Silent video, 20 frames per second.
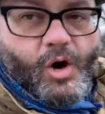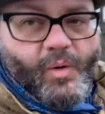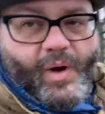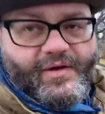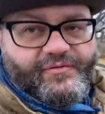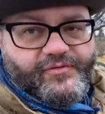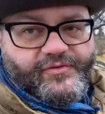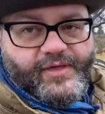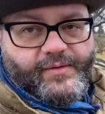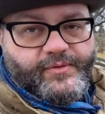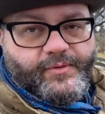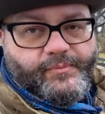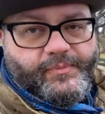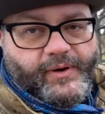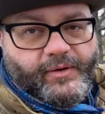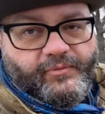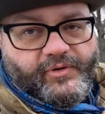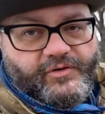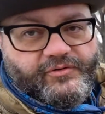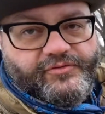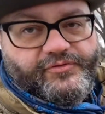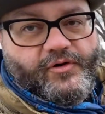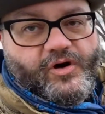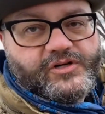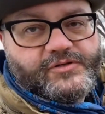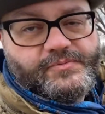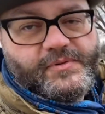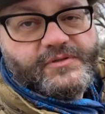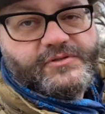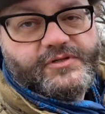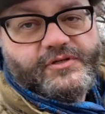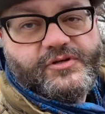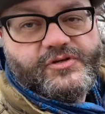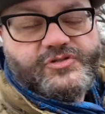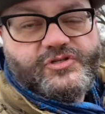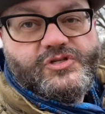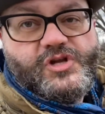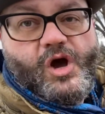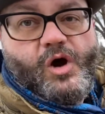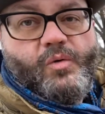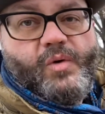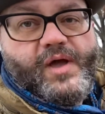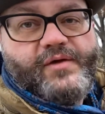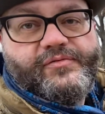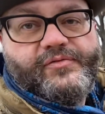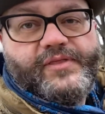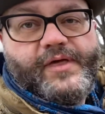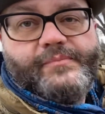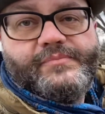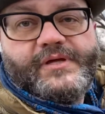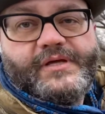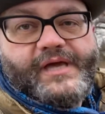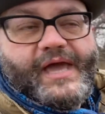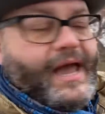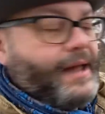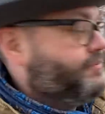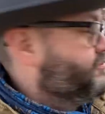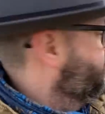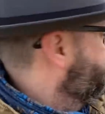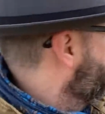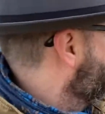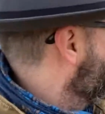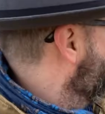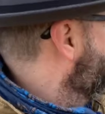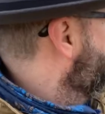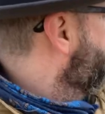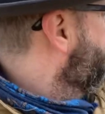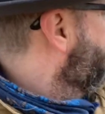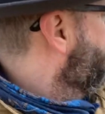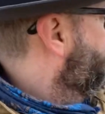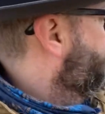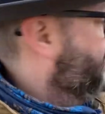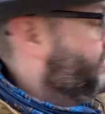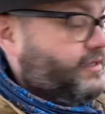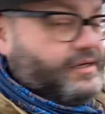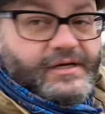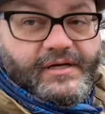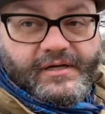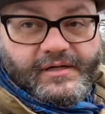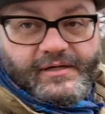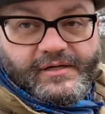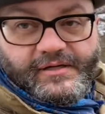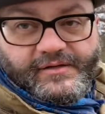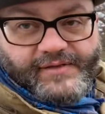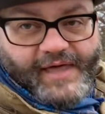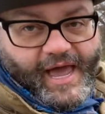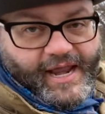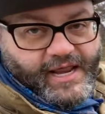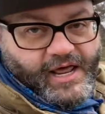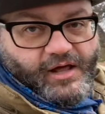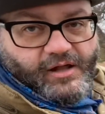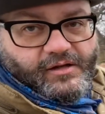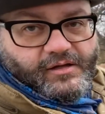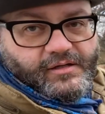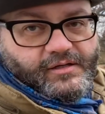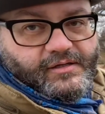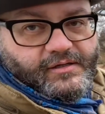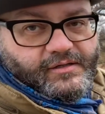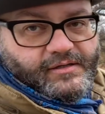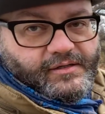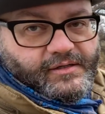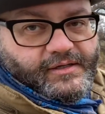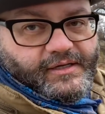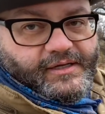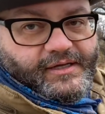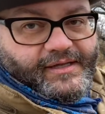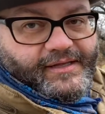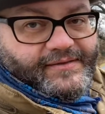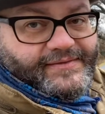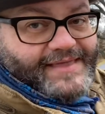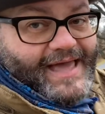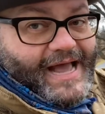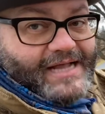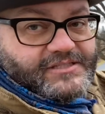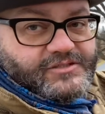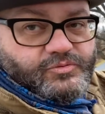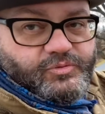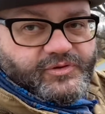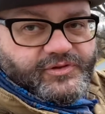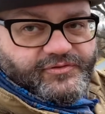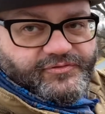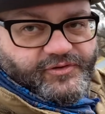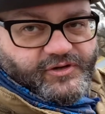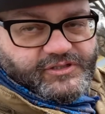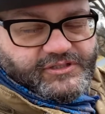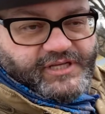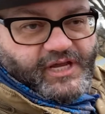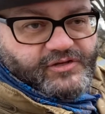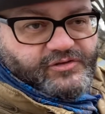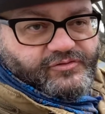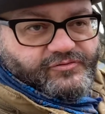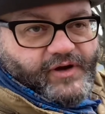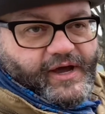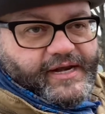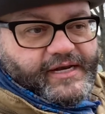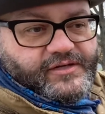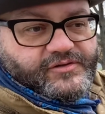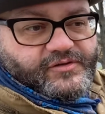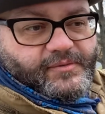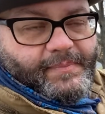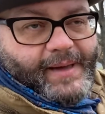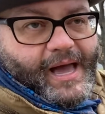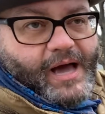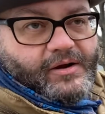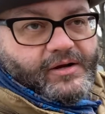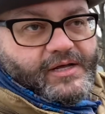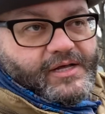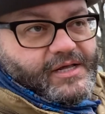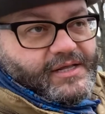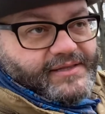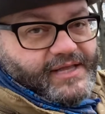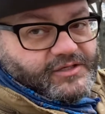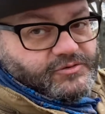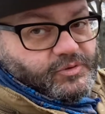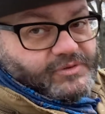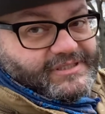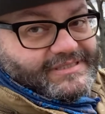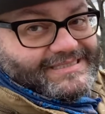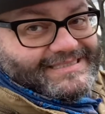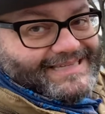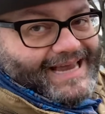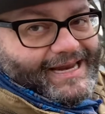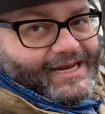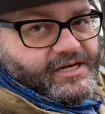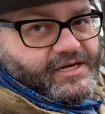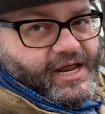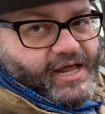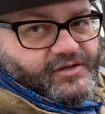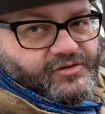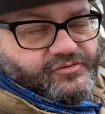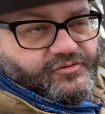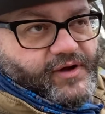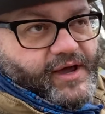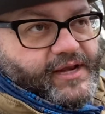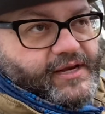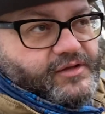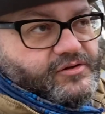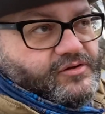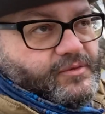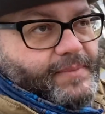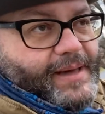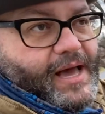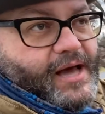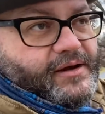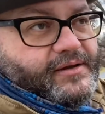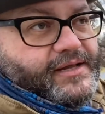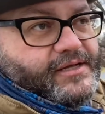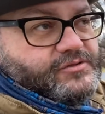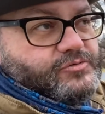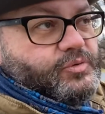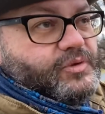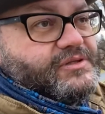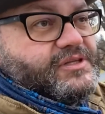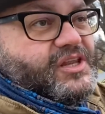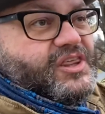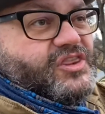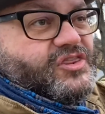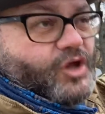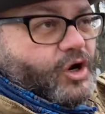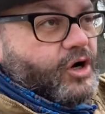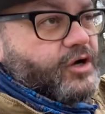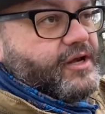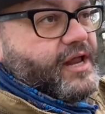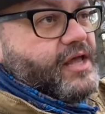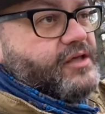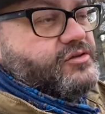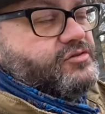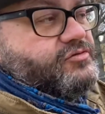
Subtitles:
way for them to bring reinforcements. There's no way for them to capture that hill. And that's what the first day's fighting is about. That's what the second day's fighting is about. That's what the third day's